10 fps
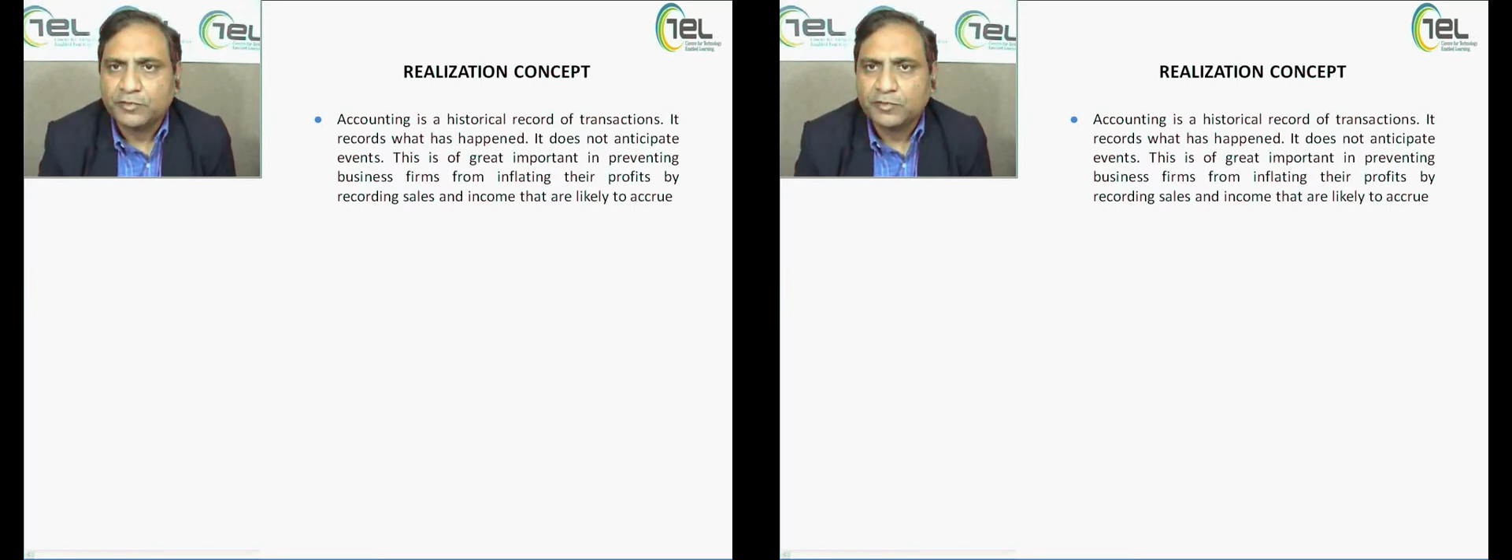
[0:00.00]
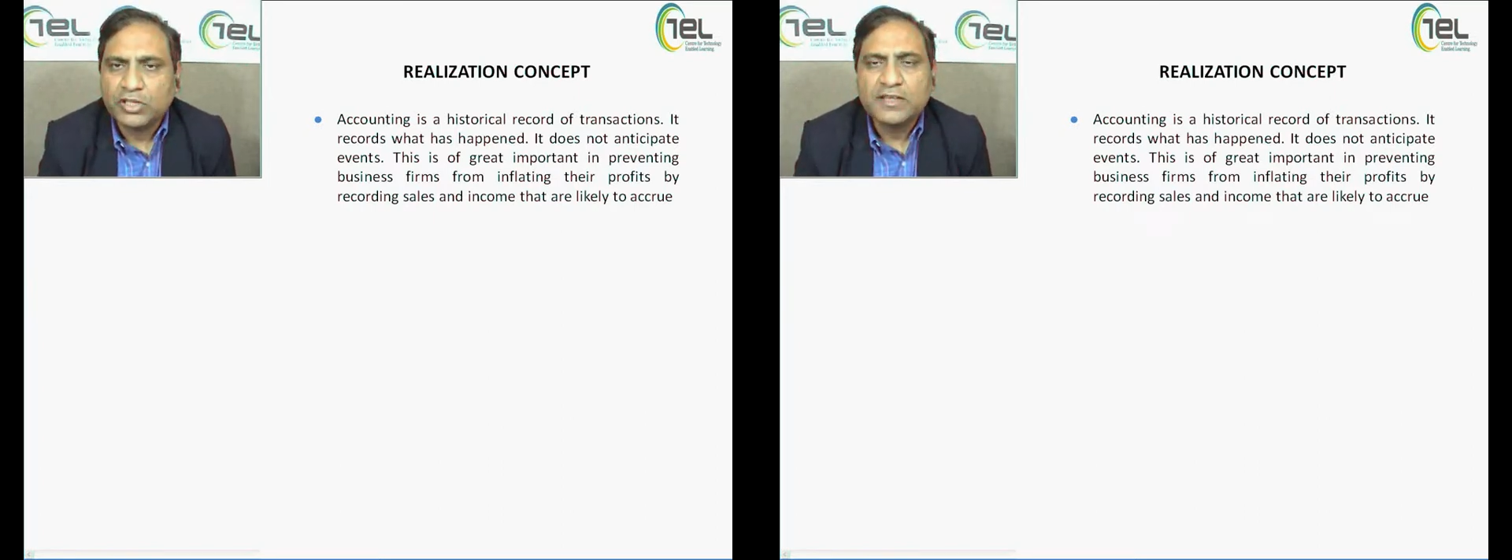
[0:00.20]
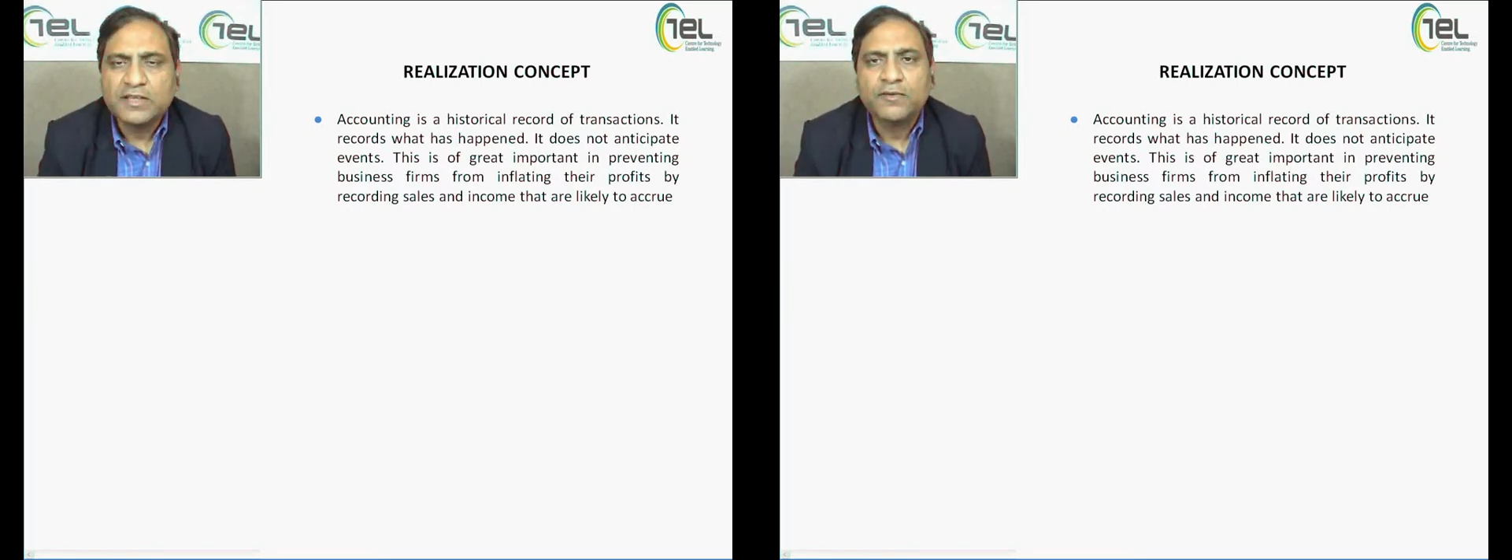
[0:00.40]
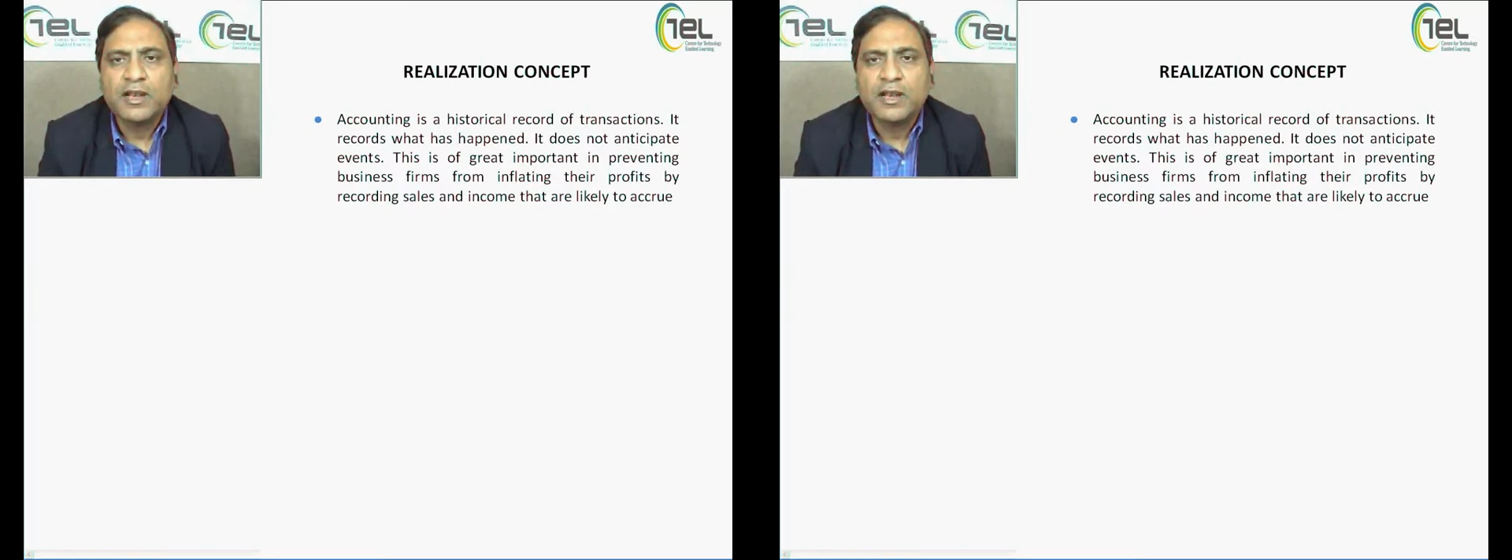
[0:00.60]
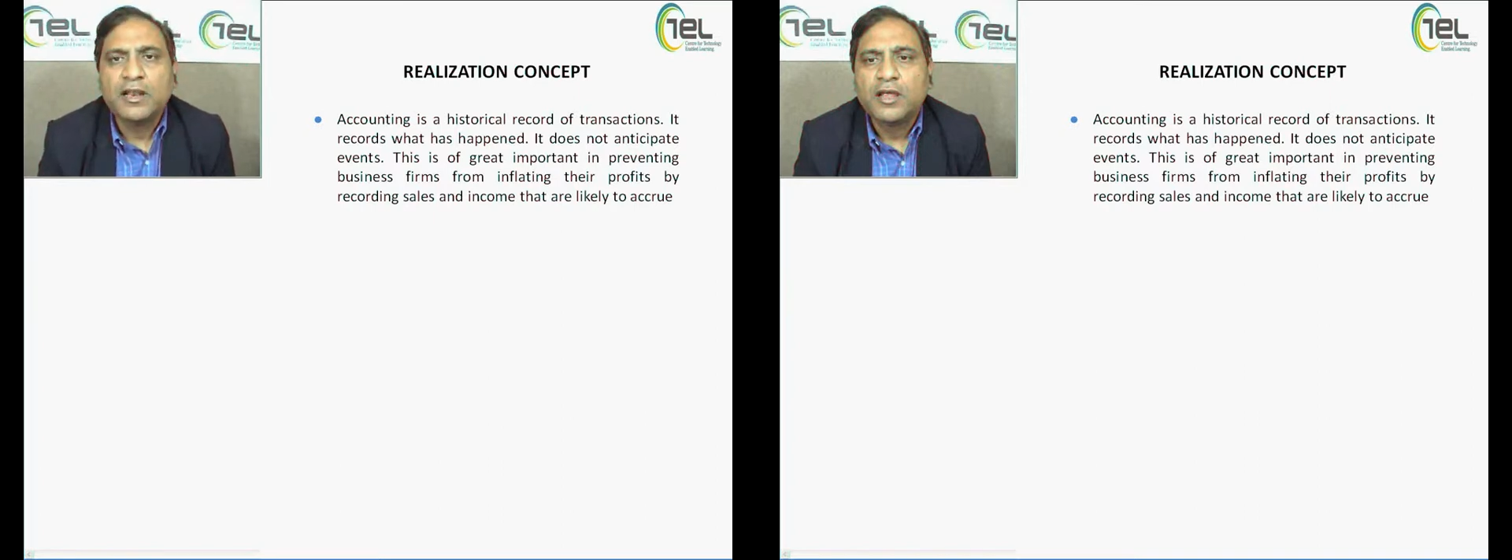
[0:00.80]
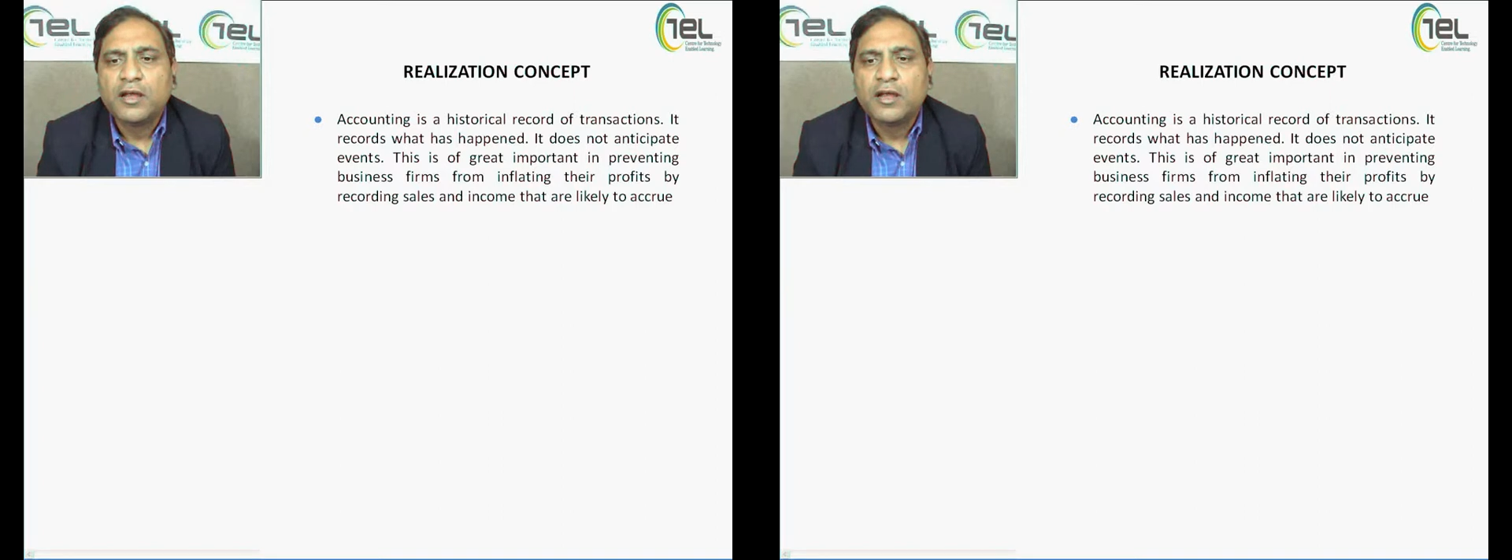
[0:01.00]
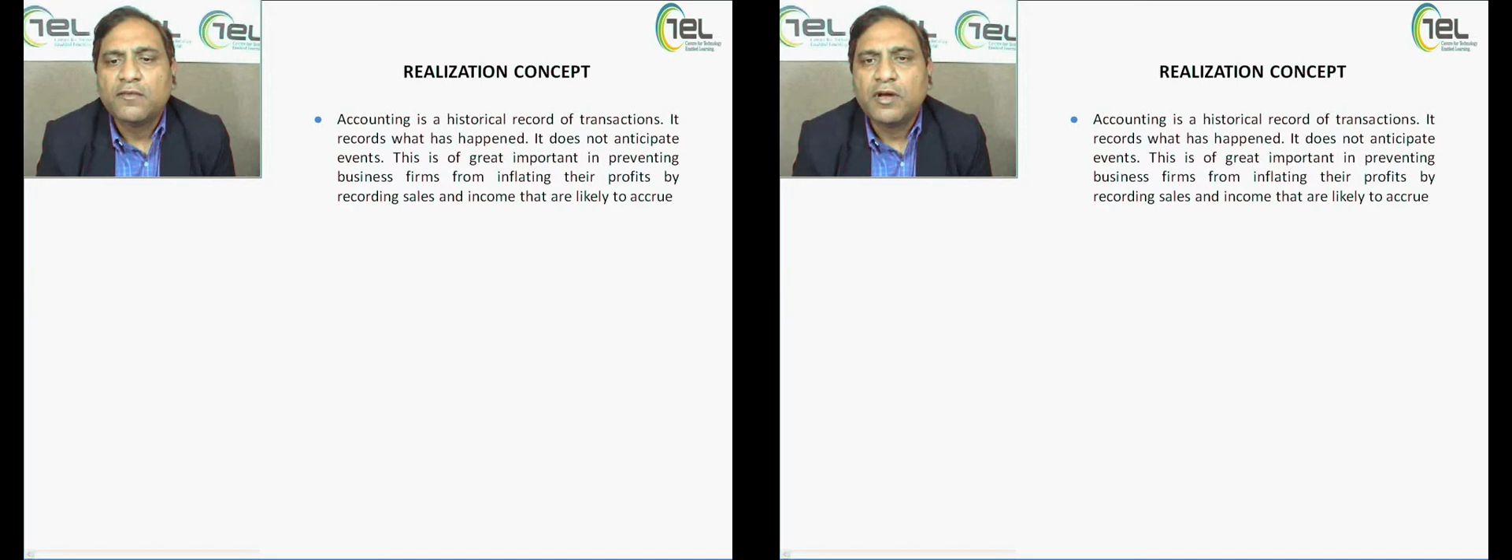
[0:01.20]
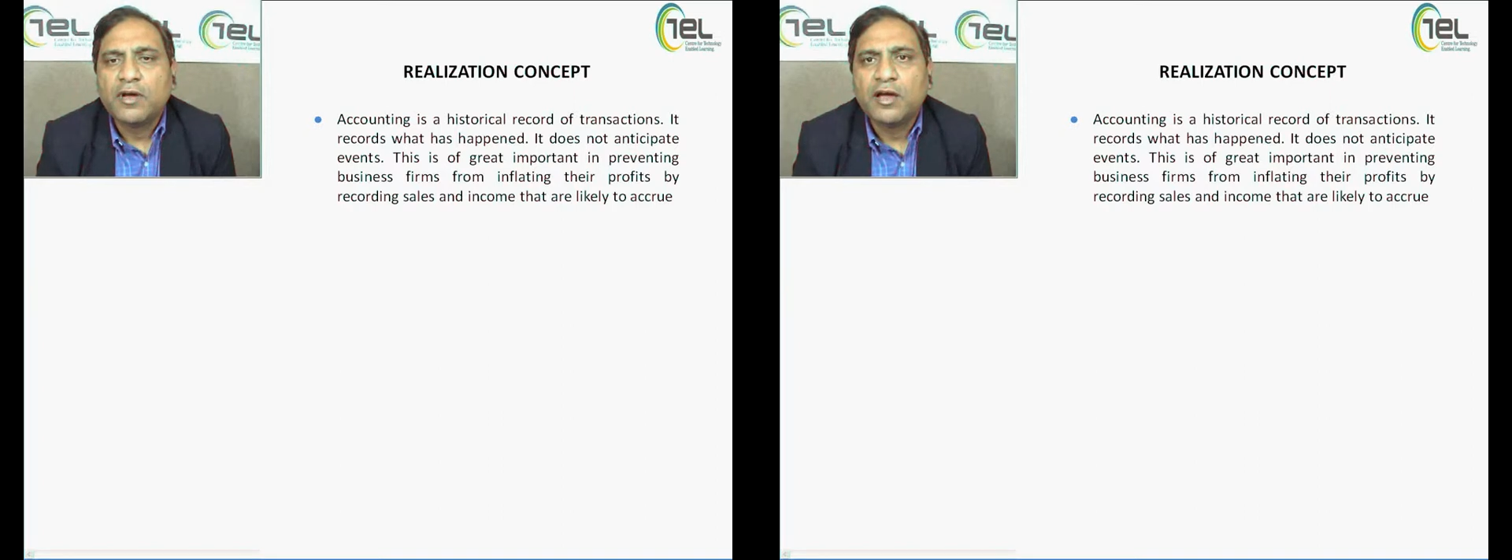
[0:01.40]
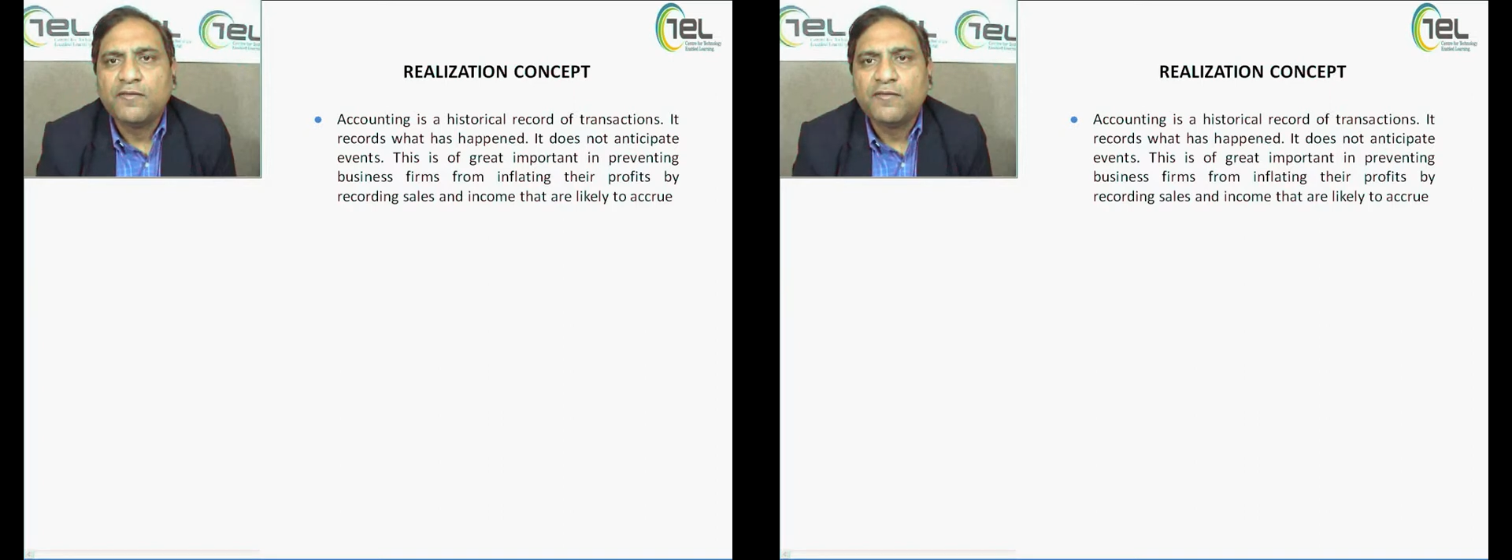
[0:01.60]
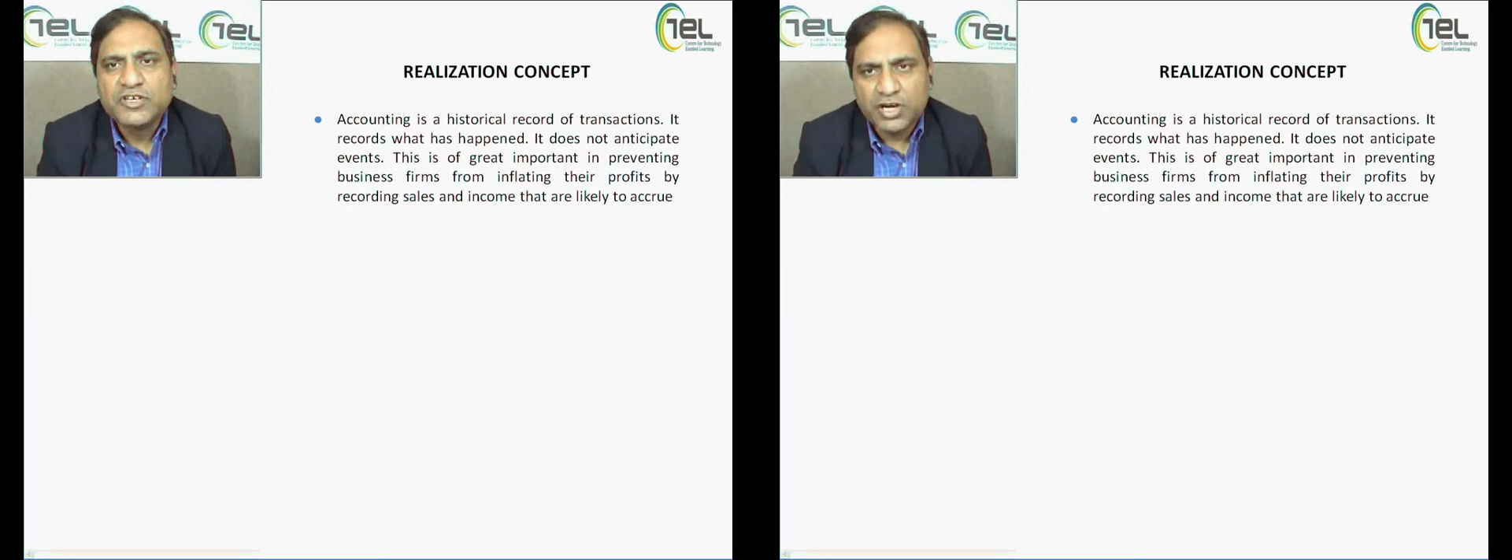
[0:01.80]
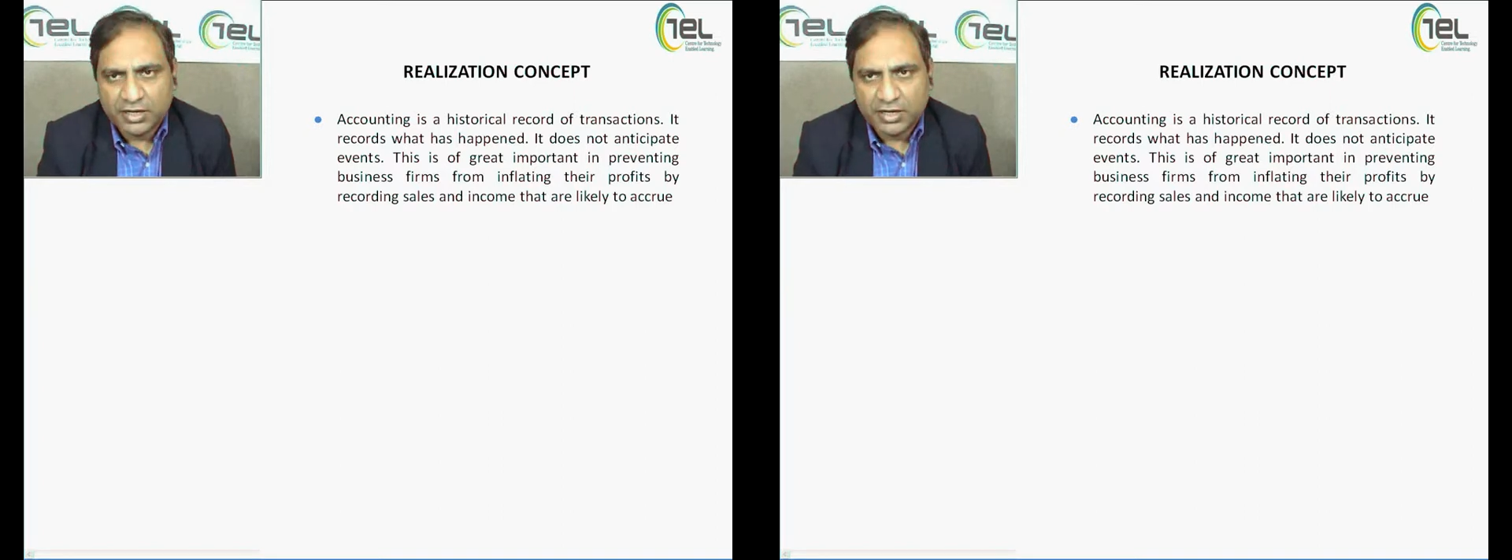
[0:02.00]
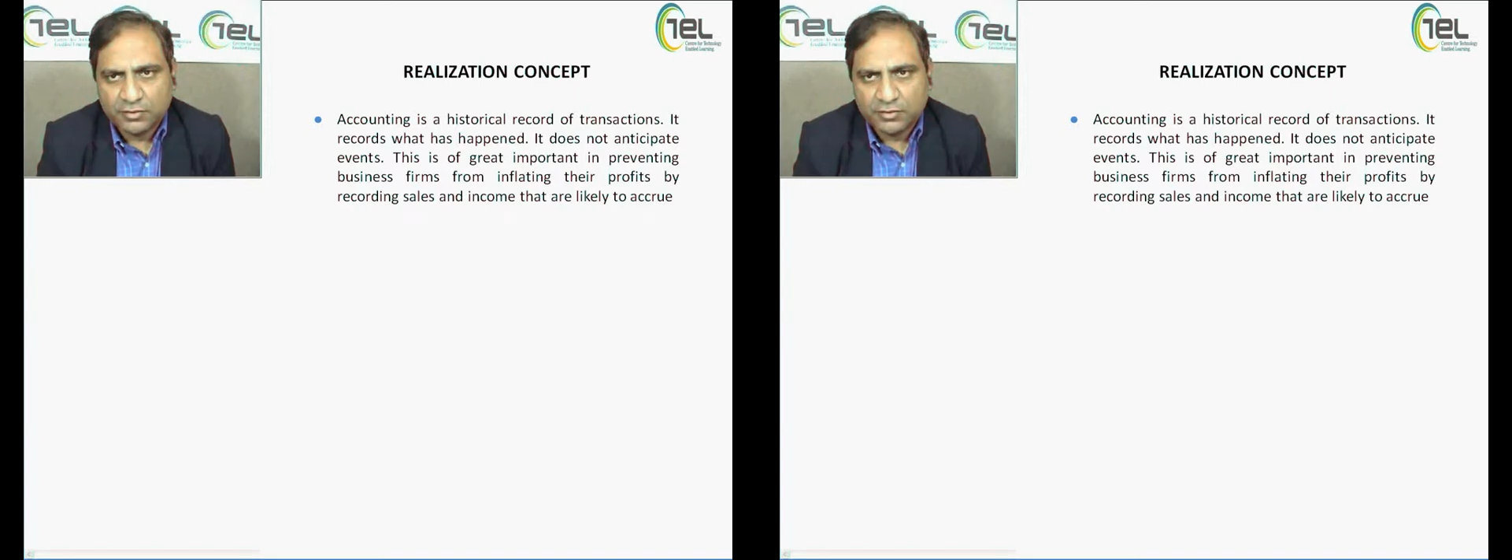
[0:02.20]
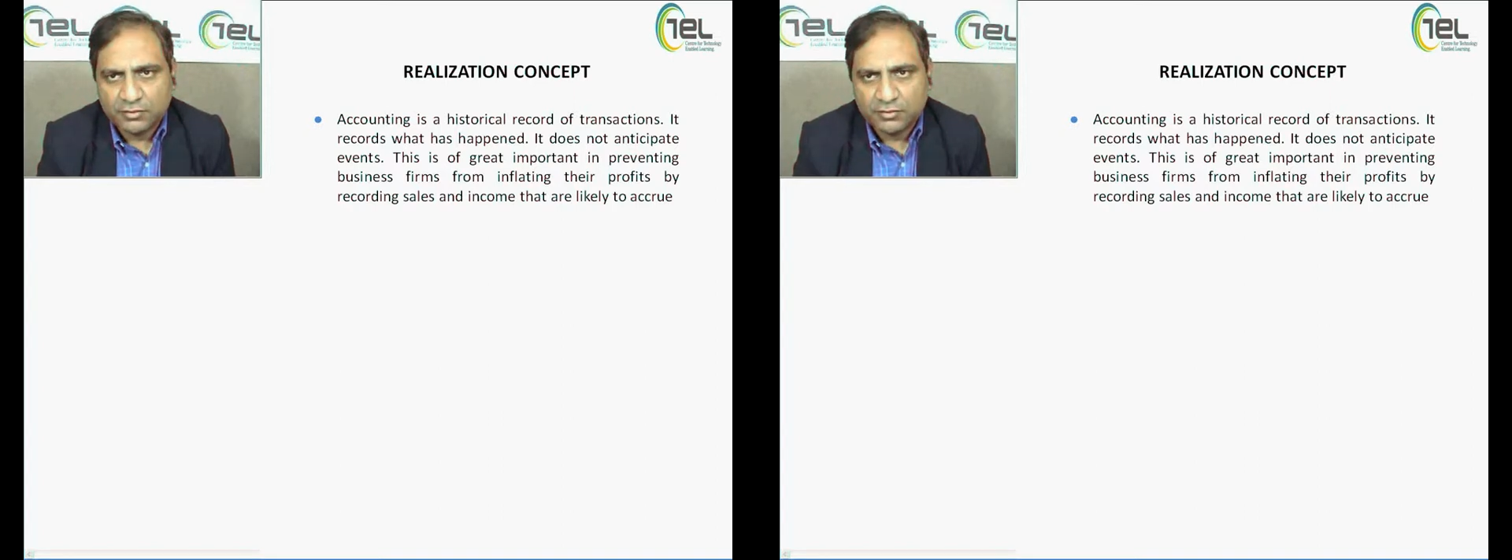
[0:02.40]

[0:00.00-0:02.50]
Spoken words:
This will vitiate